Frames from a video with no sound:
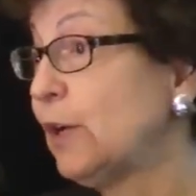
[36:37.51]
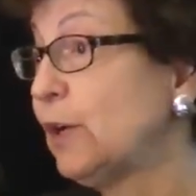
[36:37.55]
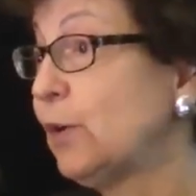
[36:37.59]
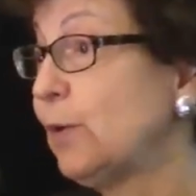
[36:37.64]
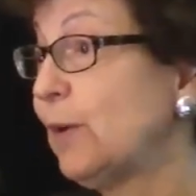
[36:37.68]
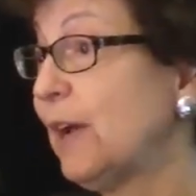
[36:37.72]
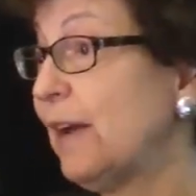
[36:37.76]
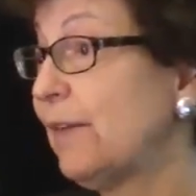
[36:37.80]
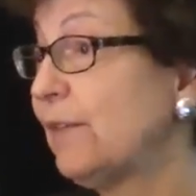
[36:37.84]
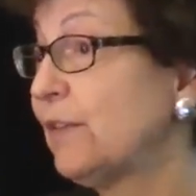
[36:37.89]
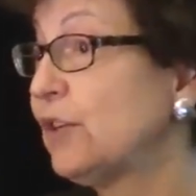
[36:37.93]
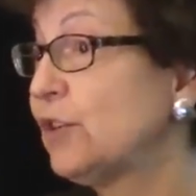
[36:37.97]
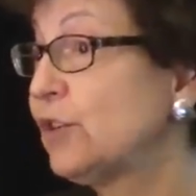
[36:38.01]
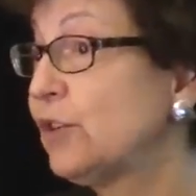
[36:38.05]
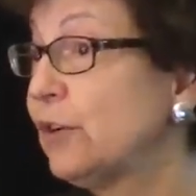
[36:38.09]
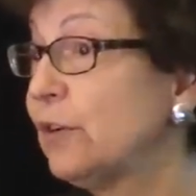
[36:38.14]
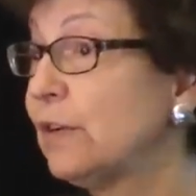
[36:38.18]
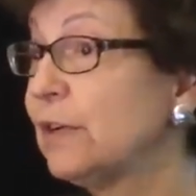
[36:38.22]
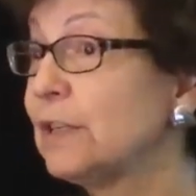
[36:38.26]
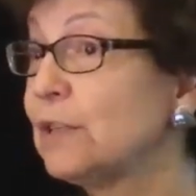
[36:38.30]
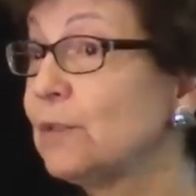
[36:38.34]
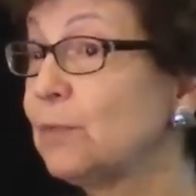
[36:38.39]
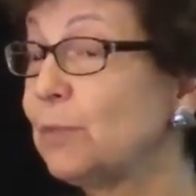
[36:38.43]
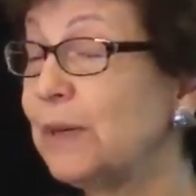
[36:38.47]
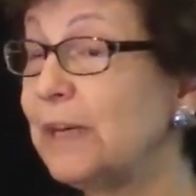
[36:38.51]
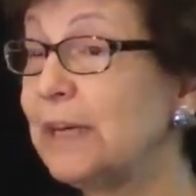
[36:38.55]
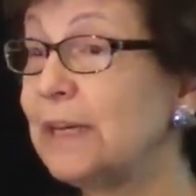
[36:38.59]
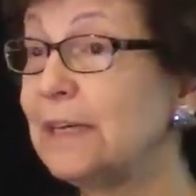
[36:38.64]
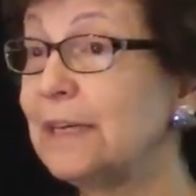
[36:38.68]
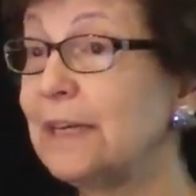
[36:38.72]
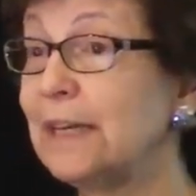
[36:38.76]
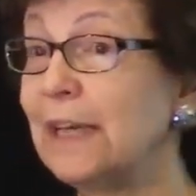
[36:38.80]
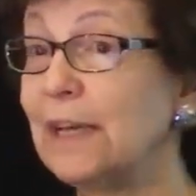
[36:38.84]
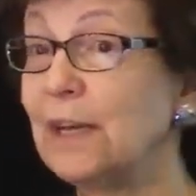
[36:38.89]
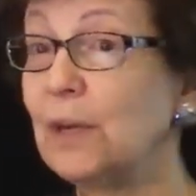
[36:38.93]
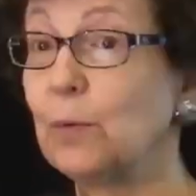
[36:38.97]
who have insurance, we
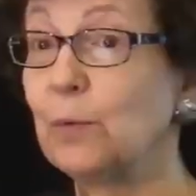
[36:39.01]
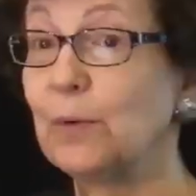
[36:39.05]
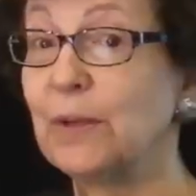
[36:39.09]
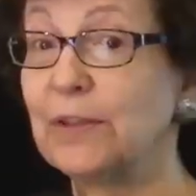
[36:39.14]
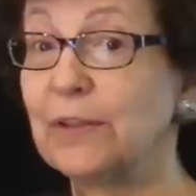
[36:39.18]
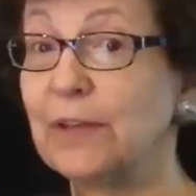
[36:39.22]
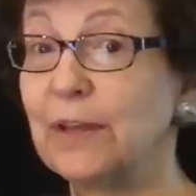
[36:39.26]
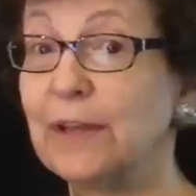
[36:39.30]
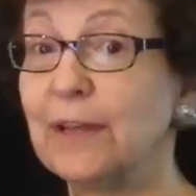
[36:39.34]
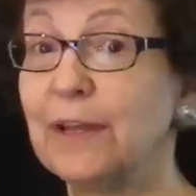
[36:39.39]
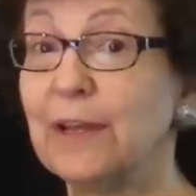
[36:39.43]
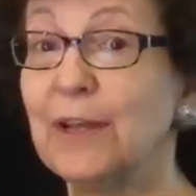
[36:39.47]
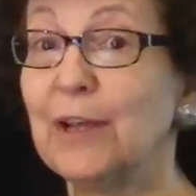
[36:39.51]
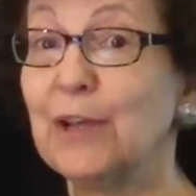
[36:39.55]
can get it with a